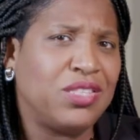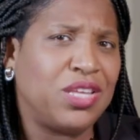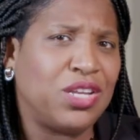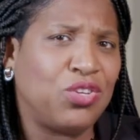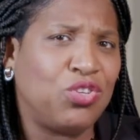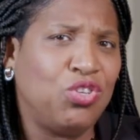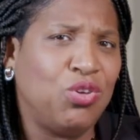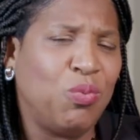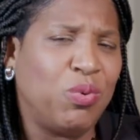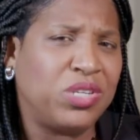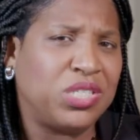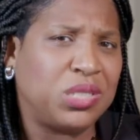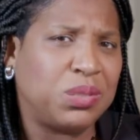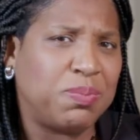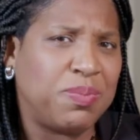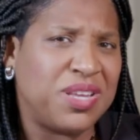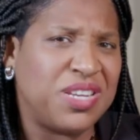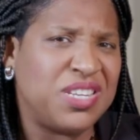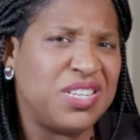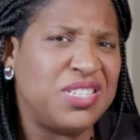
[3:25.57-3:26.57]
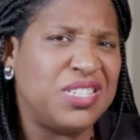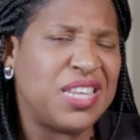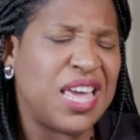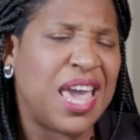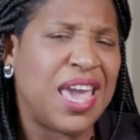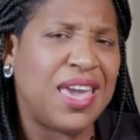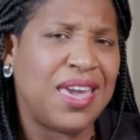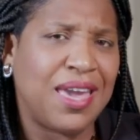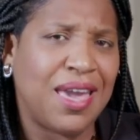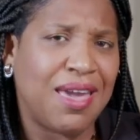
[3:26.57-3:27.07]
that you would spend
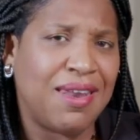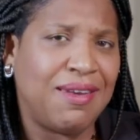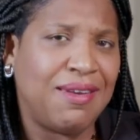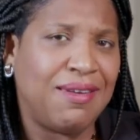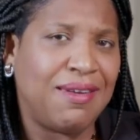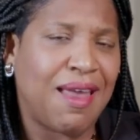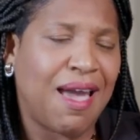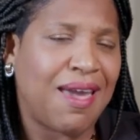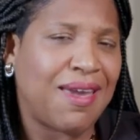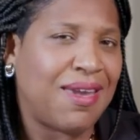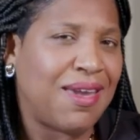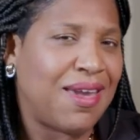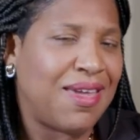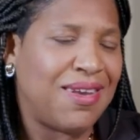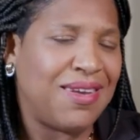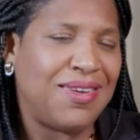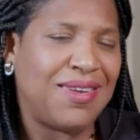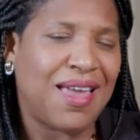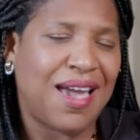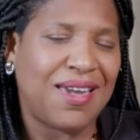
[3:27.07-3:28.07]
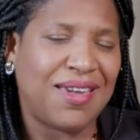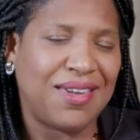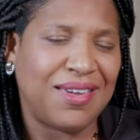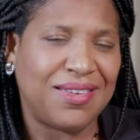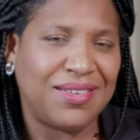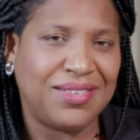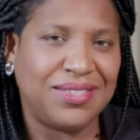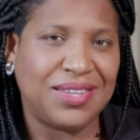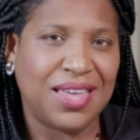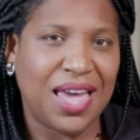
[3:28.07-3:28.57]
day and night and night
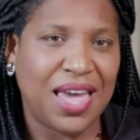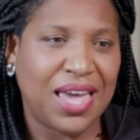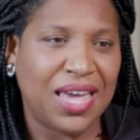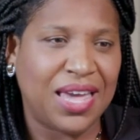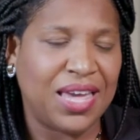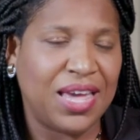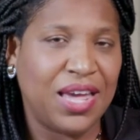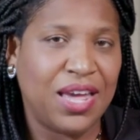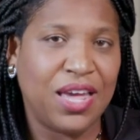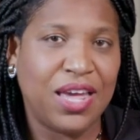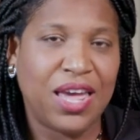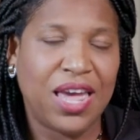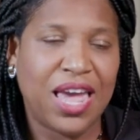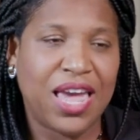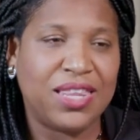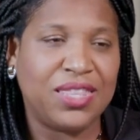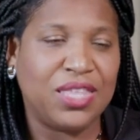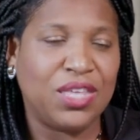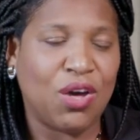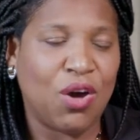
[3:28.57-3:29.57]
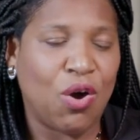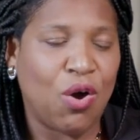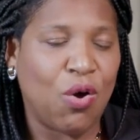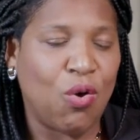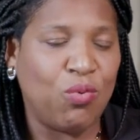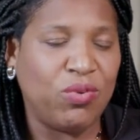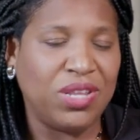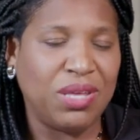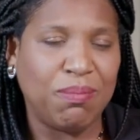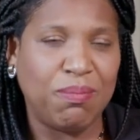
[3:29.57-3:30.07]
and day, and the
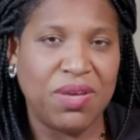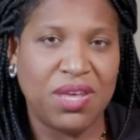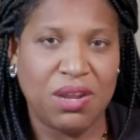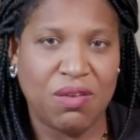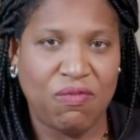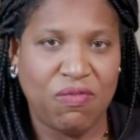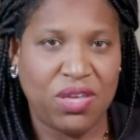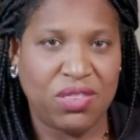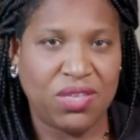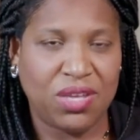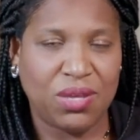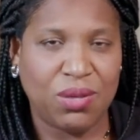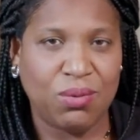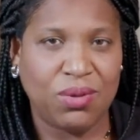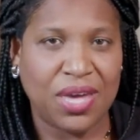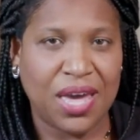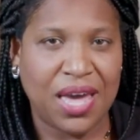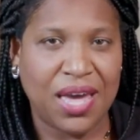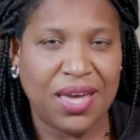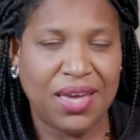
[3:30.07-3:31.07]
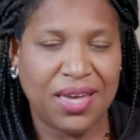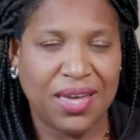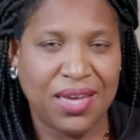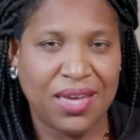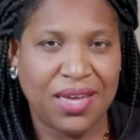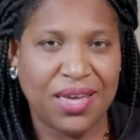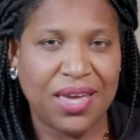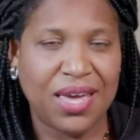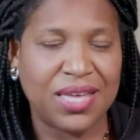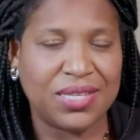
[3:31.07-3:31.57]
only benefit that you get
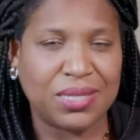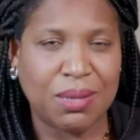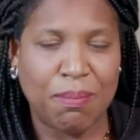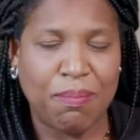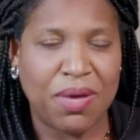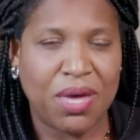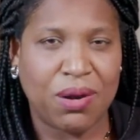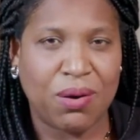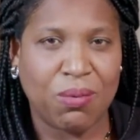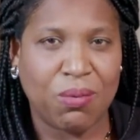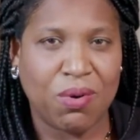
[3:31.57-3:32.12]
is a better